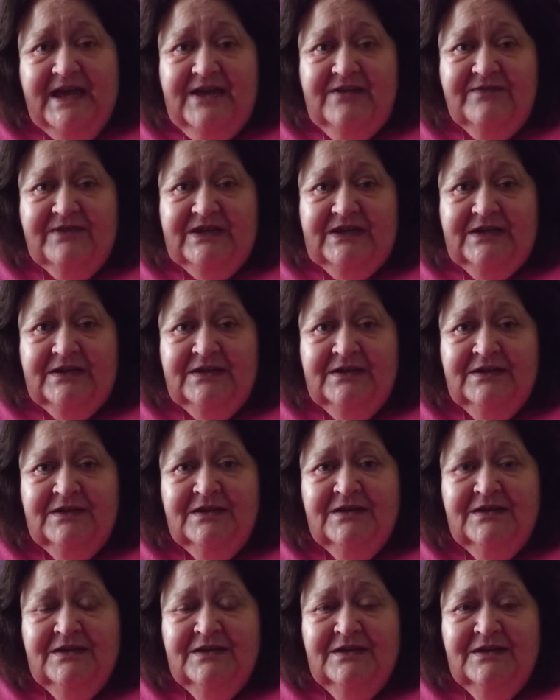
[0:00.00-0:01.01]
Havener.
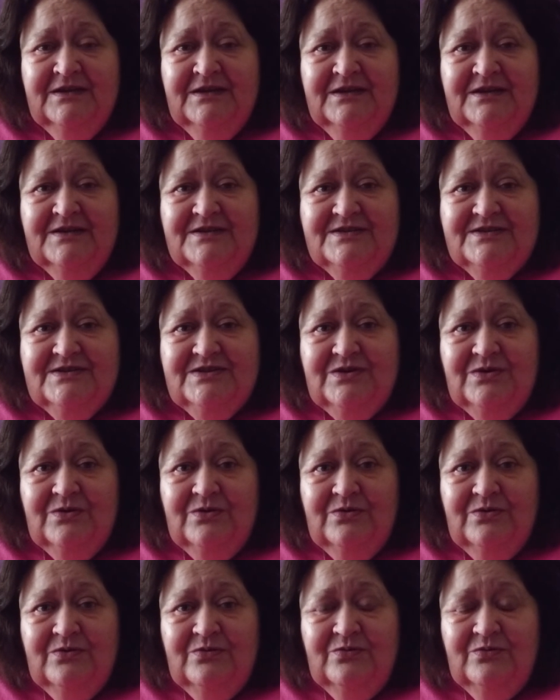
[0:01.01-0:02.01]

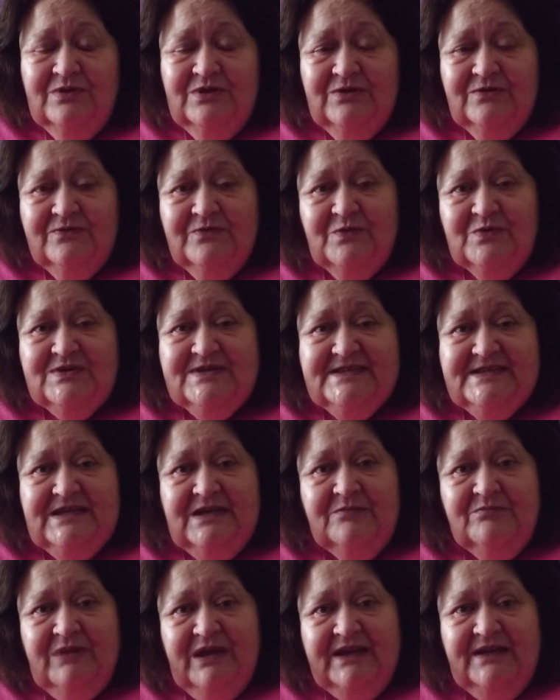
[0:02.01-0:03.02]
So we look forward to
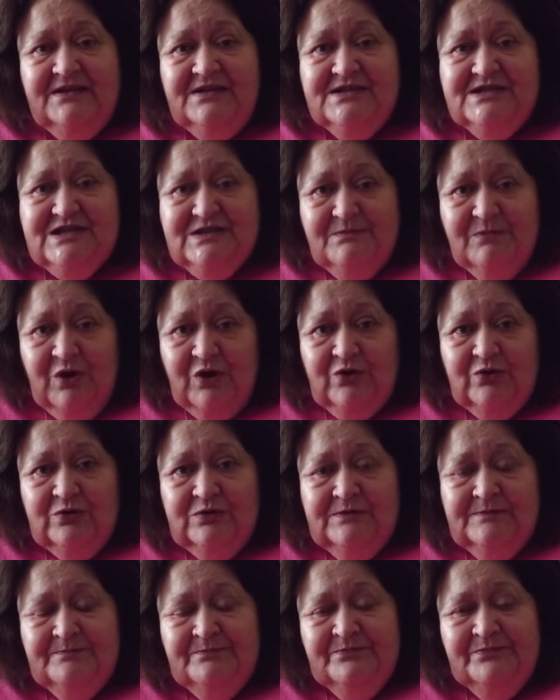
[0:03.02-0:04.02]
seeing Michael tomorrow
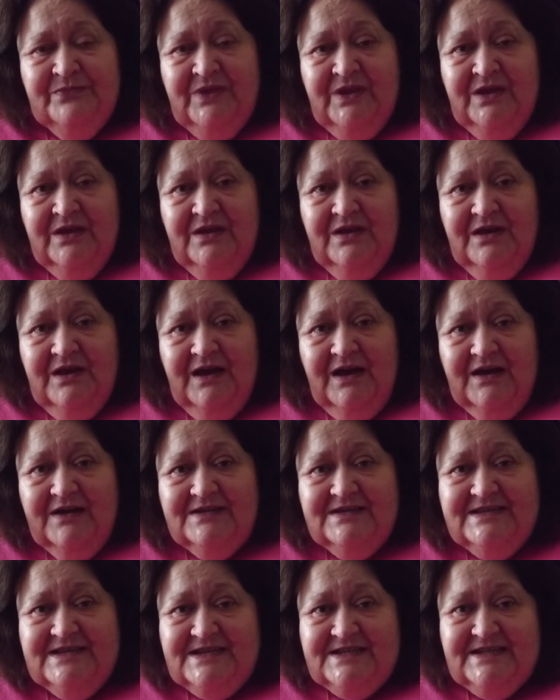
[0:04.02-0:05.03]

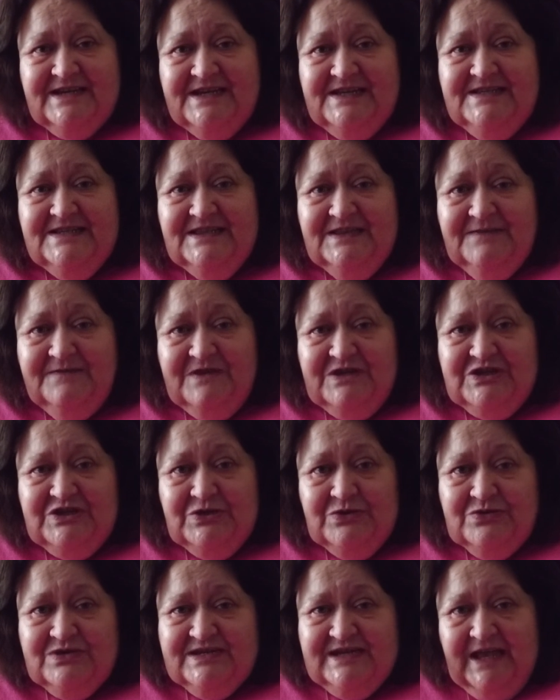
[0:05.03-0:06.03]
and dedicating the
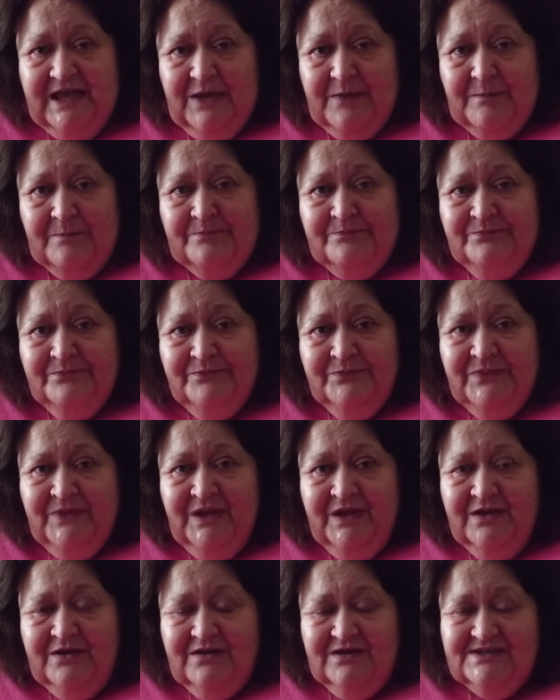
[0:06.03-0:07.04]
video to him,
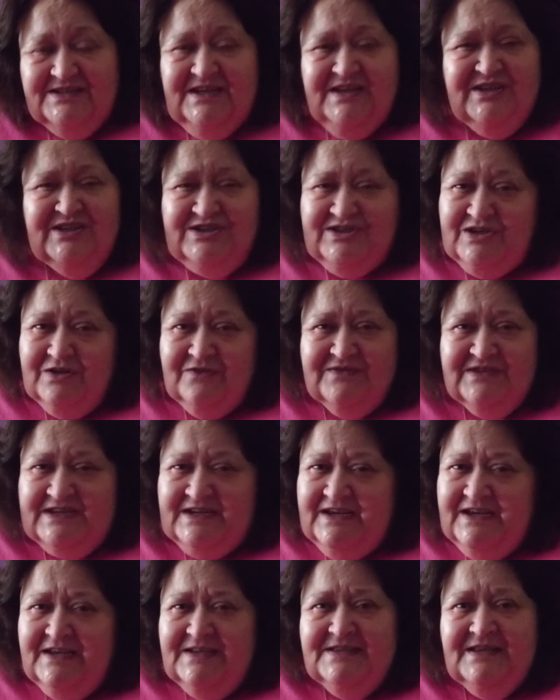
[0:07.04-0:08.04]
because he deserves
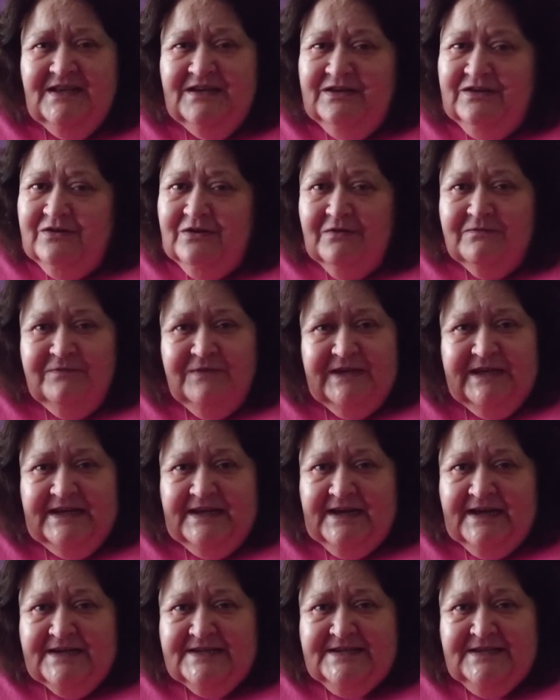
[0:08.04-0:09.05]
it. He's a lovely
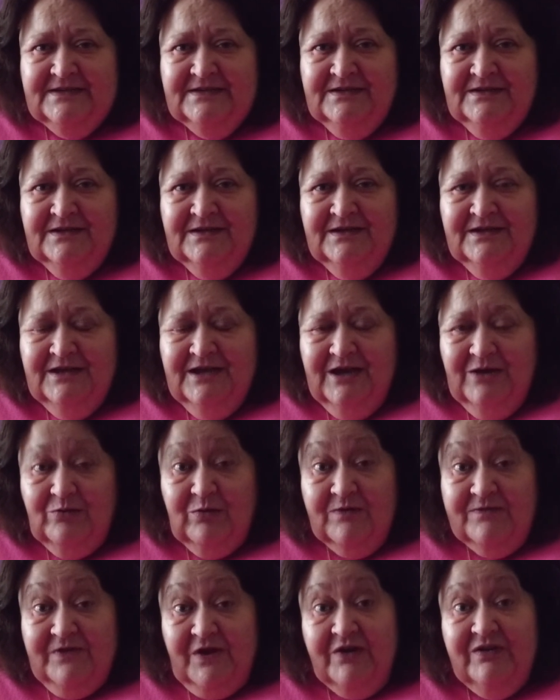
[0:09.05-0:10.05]
lad.
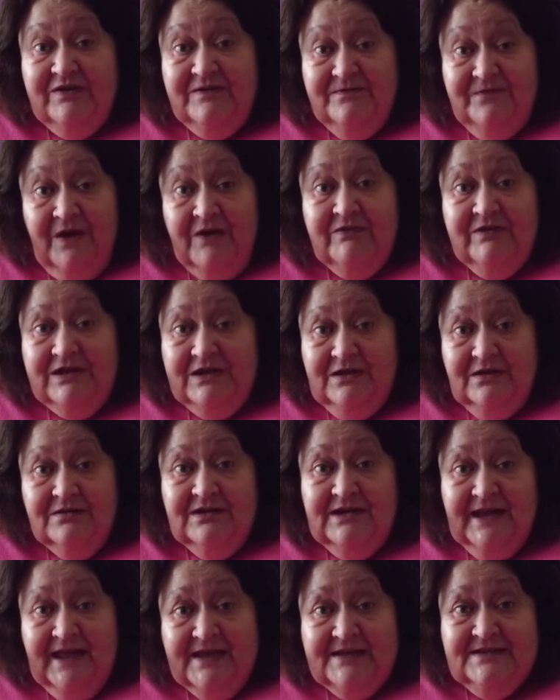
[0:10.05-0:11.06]
We're very, very
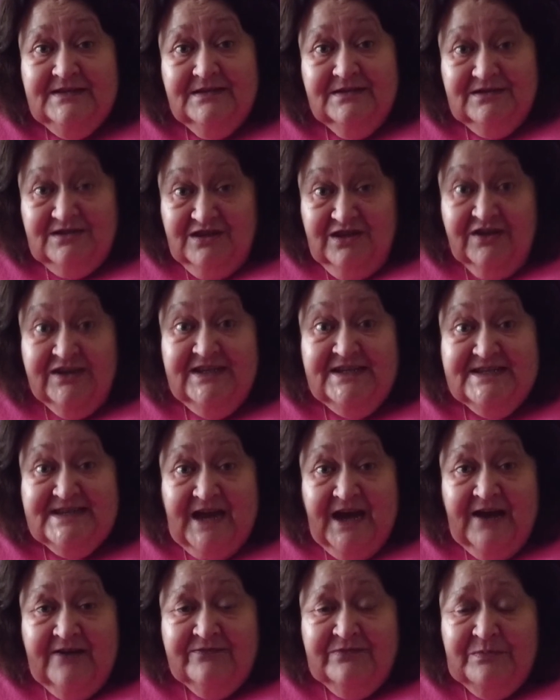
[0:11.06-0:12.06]
glad and lucky to
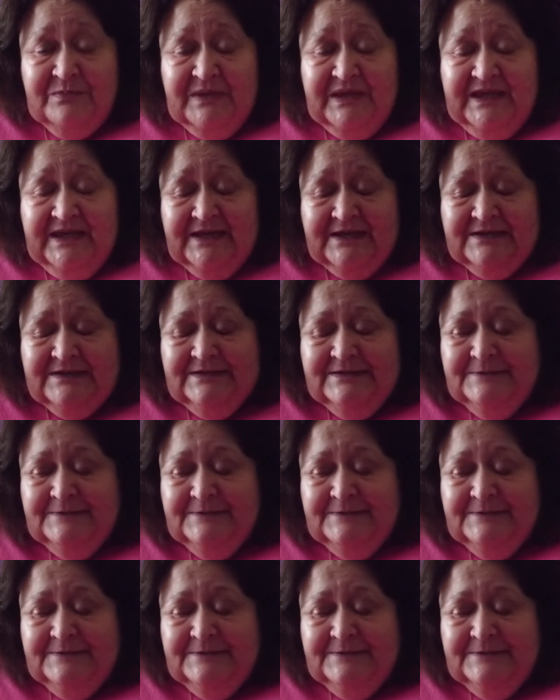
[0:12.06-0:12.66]
have him here.